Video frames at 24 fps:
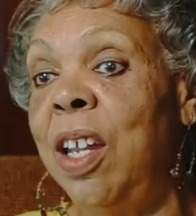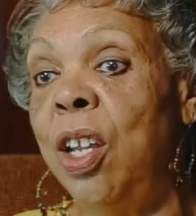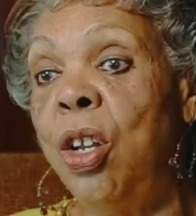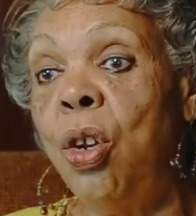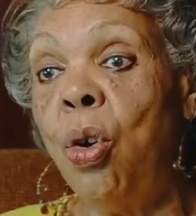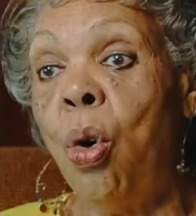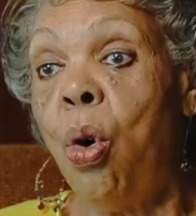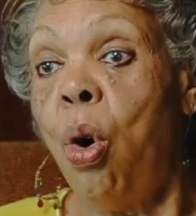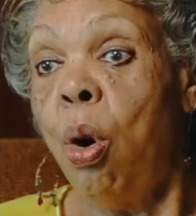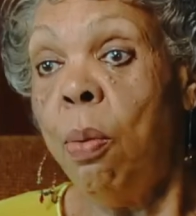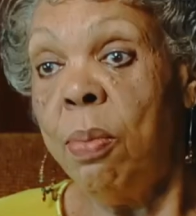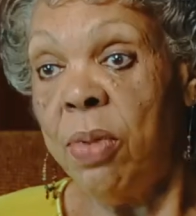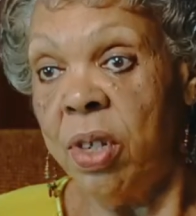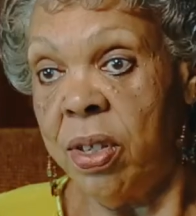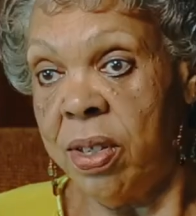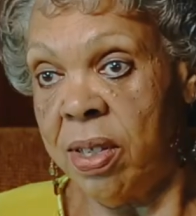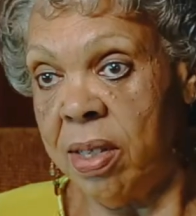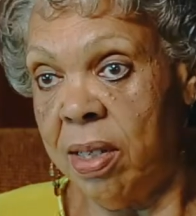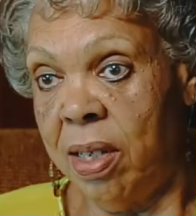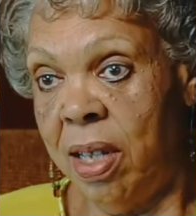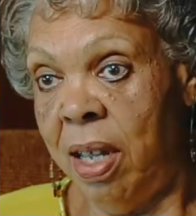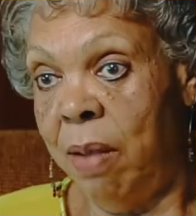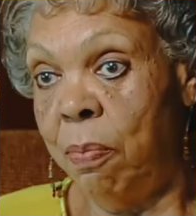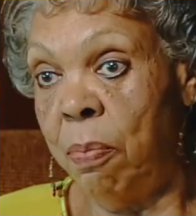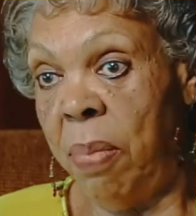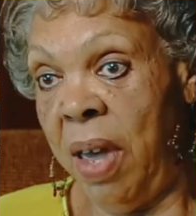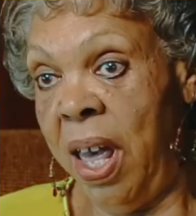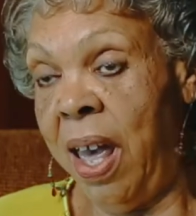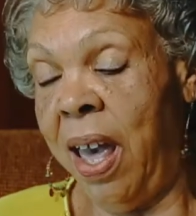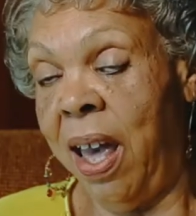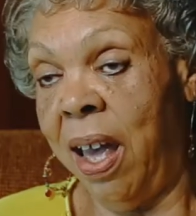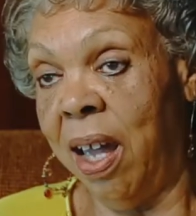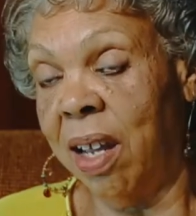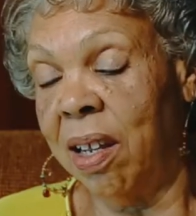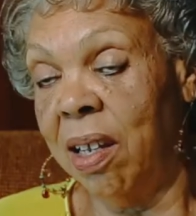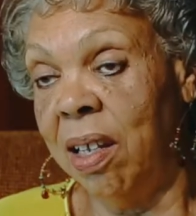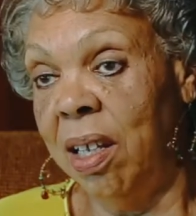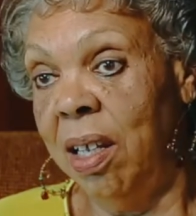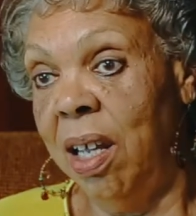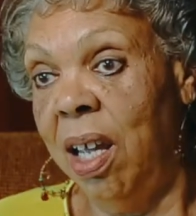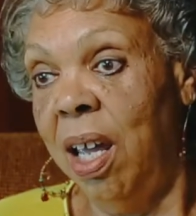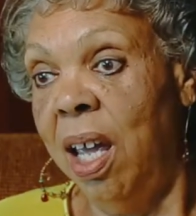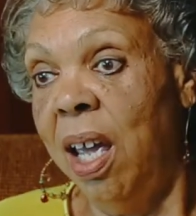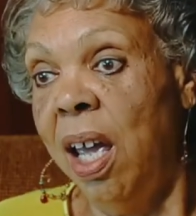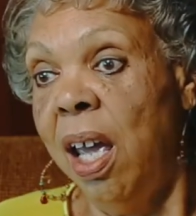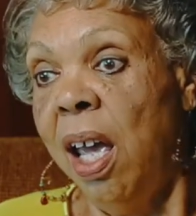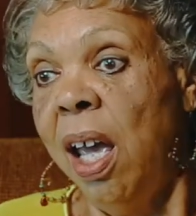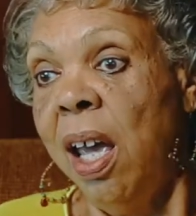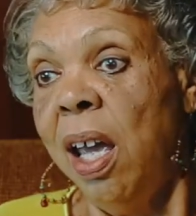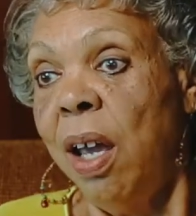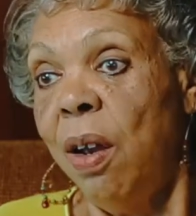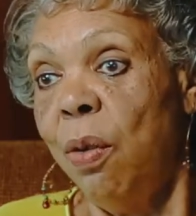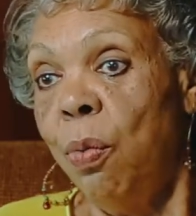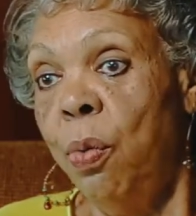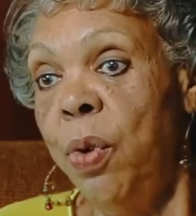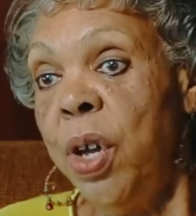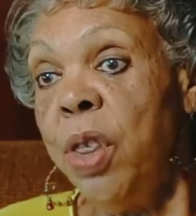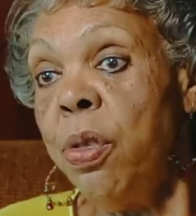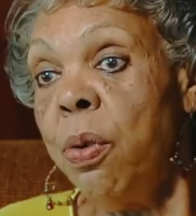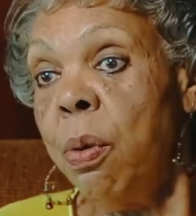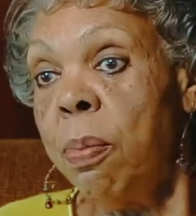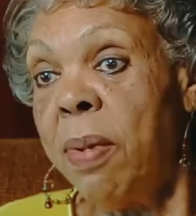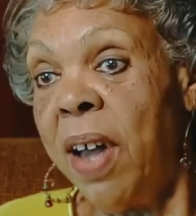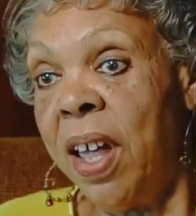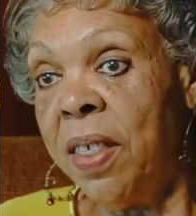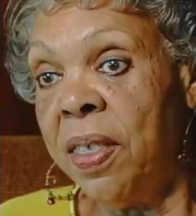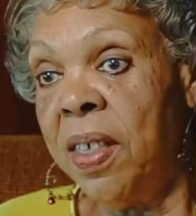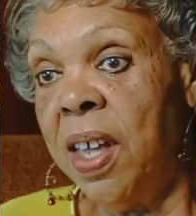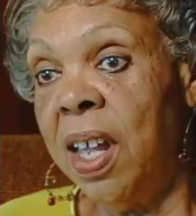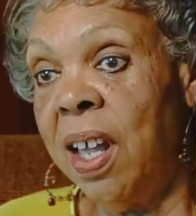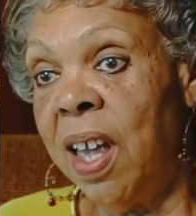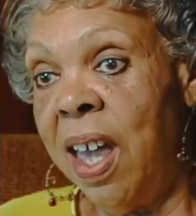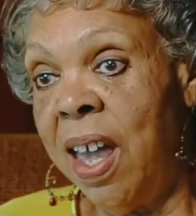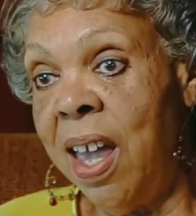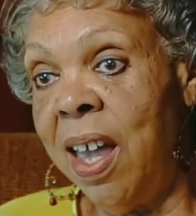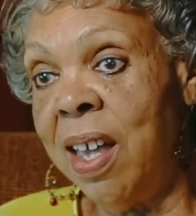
enormous impact. Winthrop, I think,